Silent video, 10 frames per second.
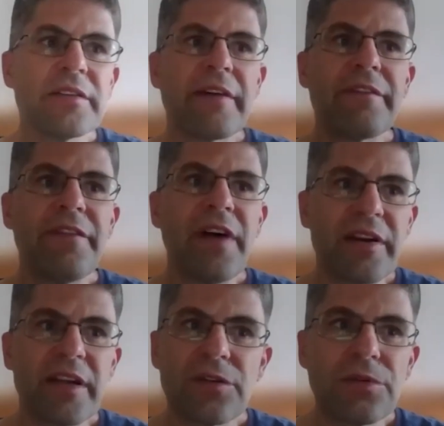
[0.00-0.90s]
they are
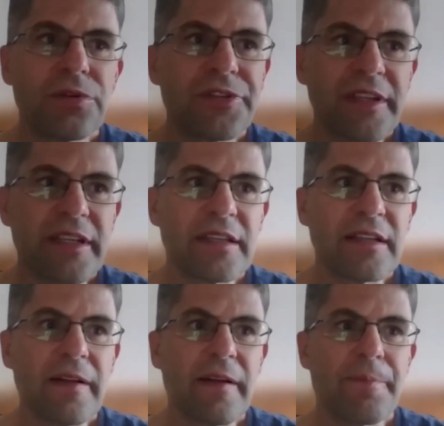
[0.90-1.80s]
very good
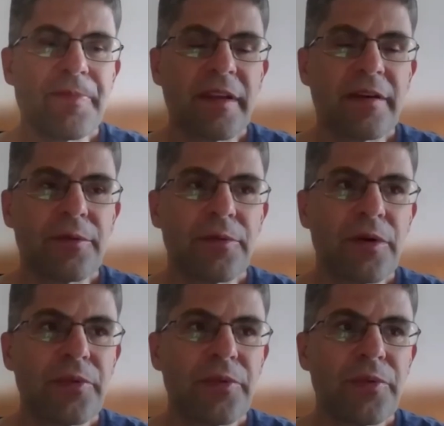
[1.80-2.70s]
in
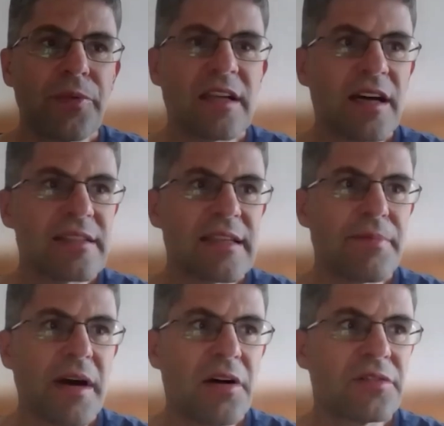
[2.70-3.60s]
when we discuss
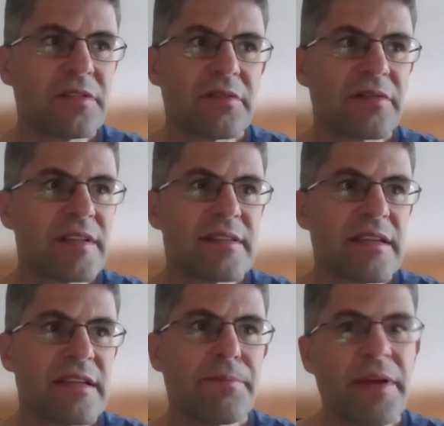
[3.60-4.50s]
about
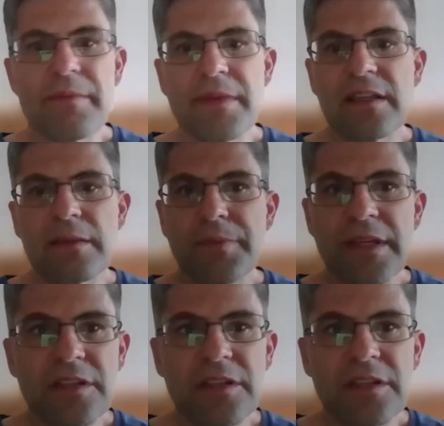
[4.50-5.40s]
receiving payment in
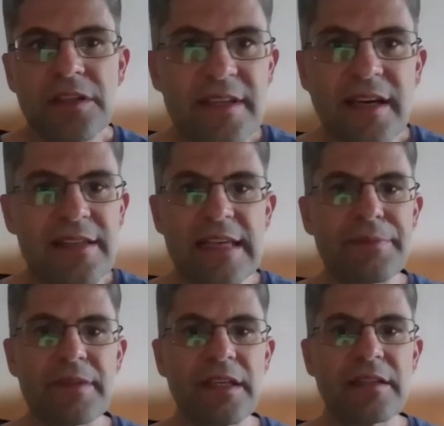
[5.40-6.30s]
Bitcoin, they
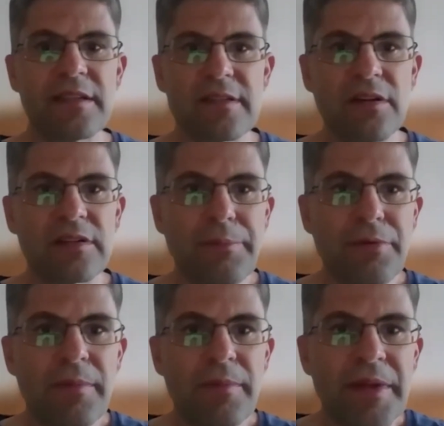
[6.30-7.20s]
accept it, it's not a
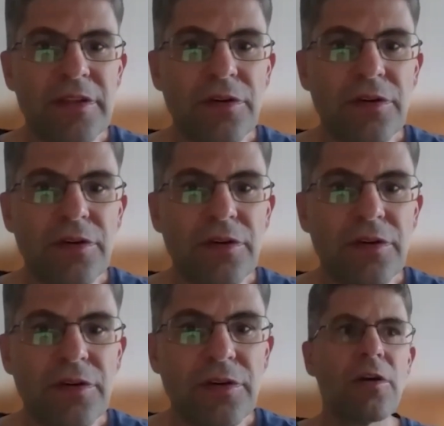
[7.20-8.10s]
problem at all.
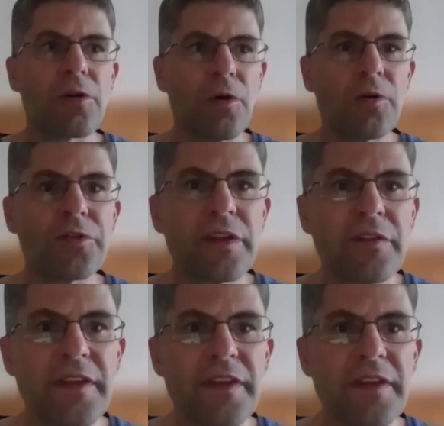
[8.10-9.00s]
Or also the
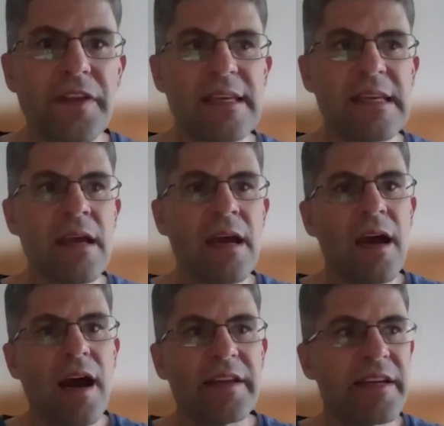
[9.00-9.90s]
VAT,
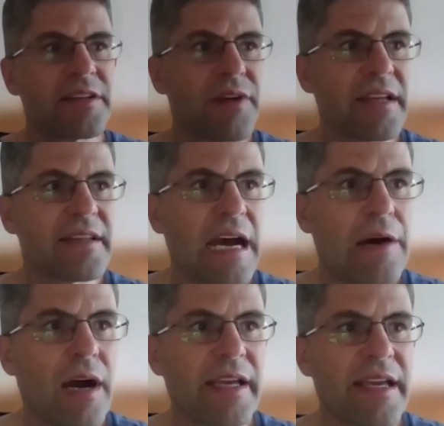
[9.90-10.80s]
I had right
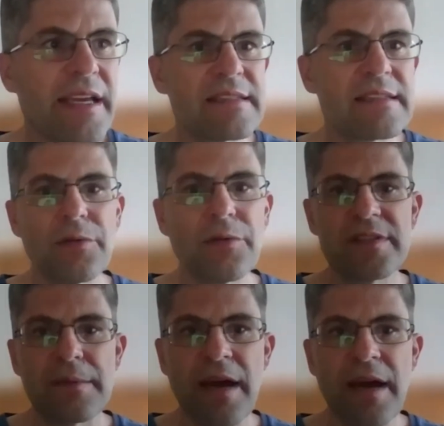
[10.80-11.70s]
now a case
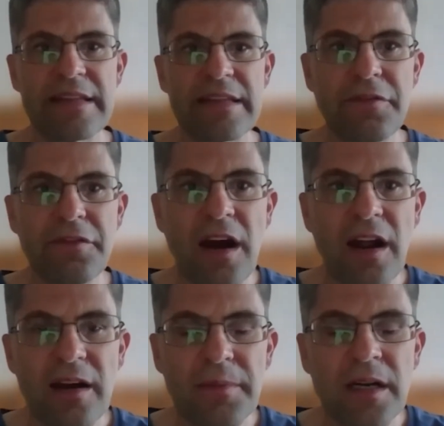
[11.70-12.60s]
with a mining
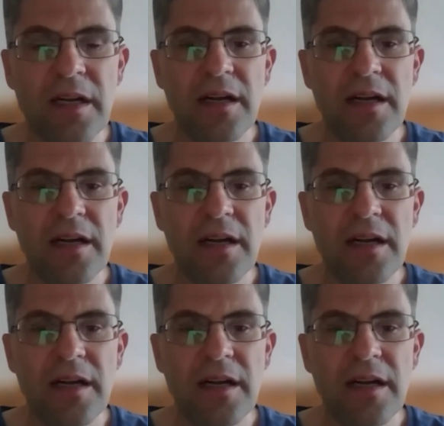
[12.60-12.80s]
farm